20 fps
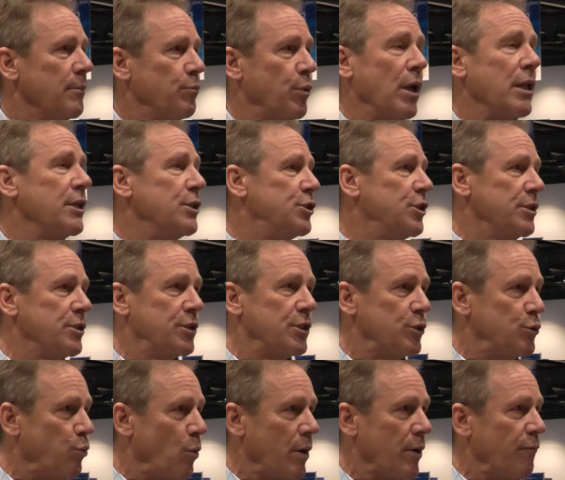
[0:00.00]
Preligence
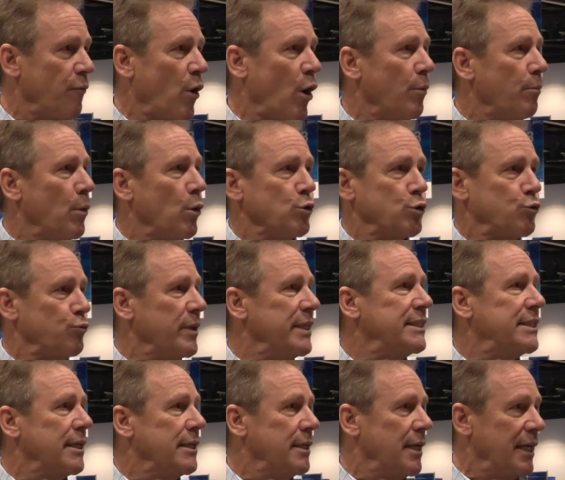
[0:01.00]
is one of our most
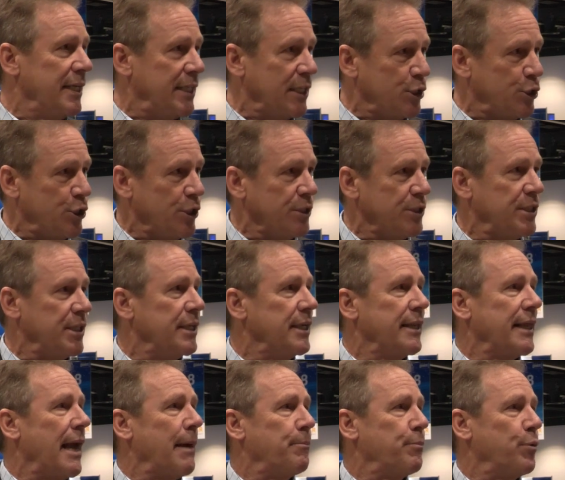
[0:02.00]
recent additions into
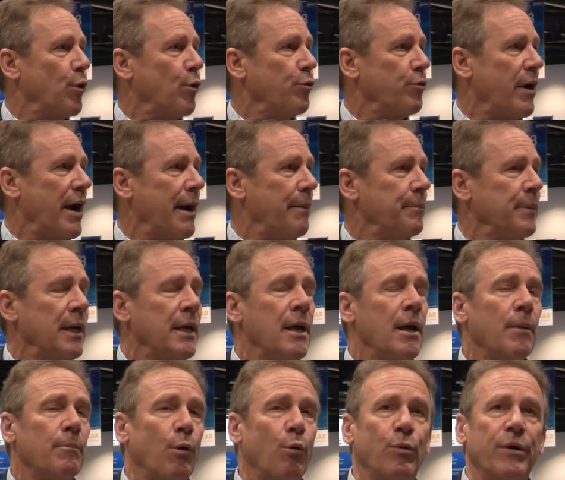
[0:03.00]
that program,
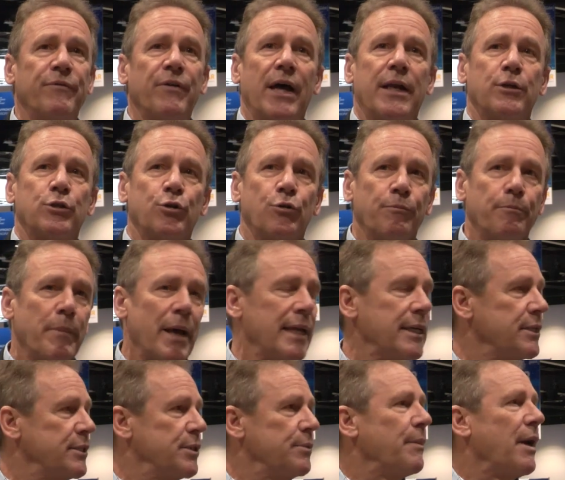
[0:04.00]
but we've had a
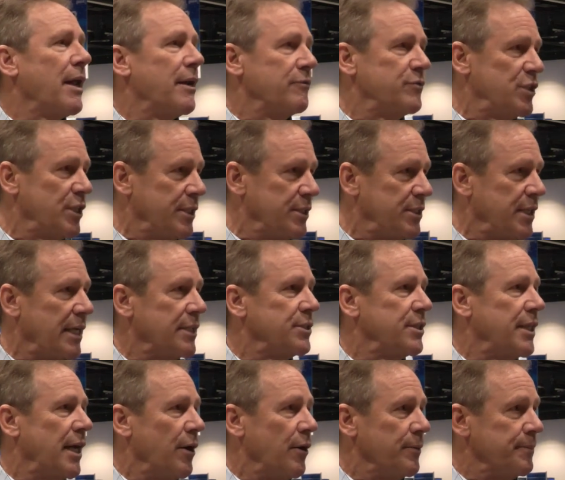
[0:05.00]
tremendous amount of success
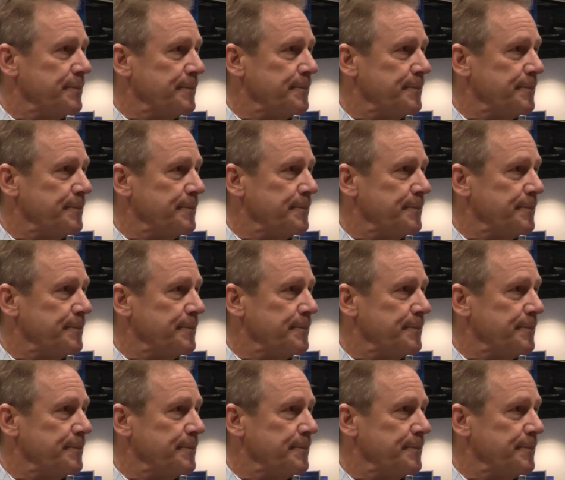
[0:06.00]
there.